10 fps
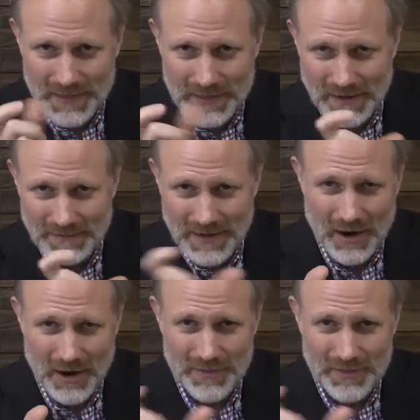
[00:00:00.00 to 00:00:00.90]
connect to
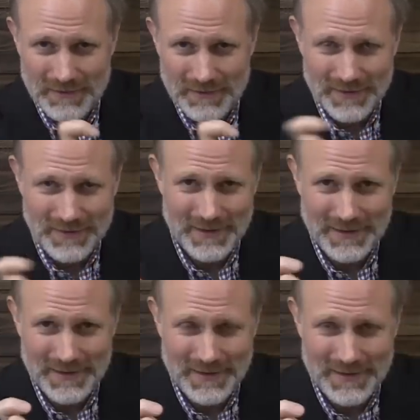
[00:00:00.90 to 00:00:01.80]
how that
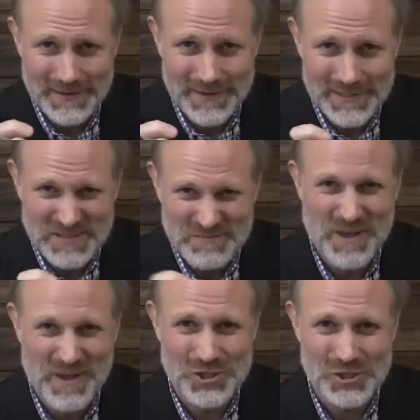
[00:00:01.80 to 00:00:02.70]
is
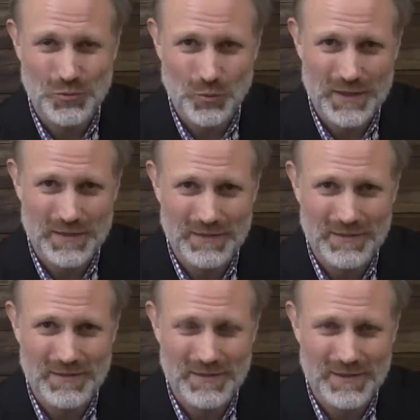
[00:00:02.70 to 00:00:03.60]
enmeshed with
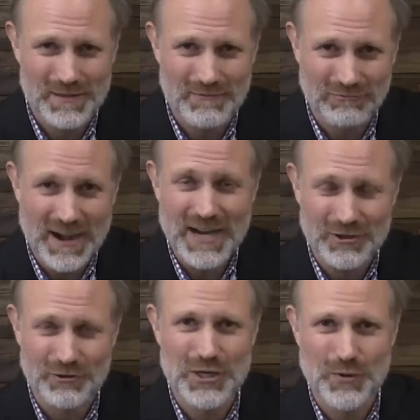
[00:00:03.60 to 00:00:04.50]
the, the
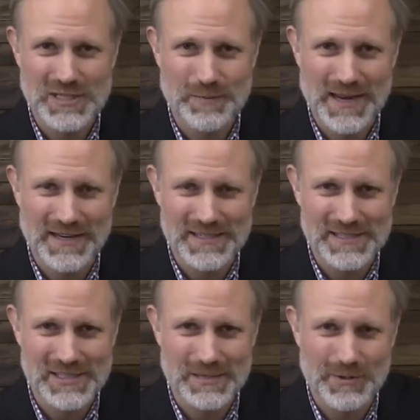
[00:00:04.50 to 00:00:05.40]
regular US banking
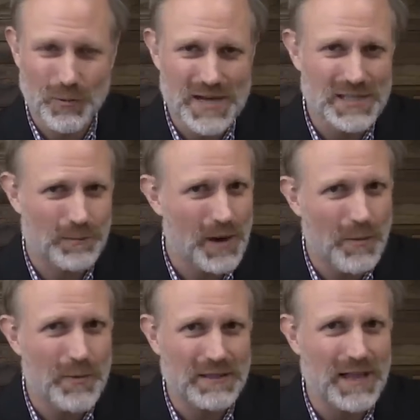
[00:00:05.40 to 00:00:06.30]
system in ways that
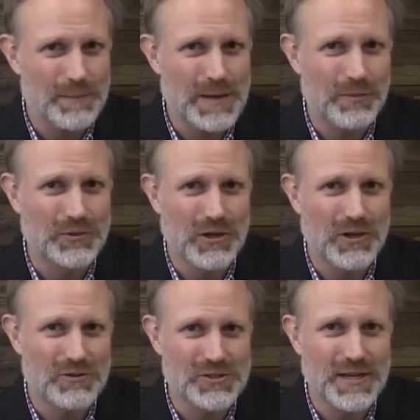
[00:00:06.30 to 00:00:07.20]
probably a lot of people
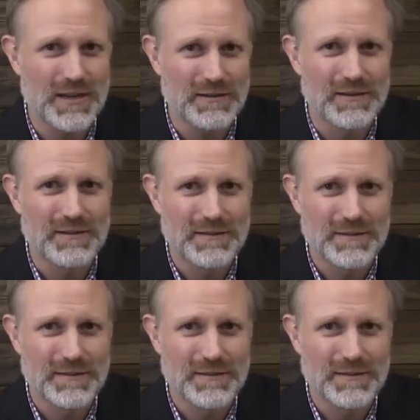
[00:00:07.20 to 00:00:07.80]
don't understand.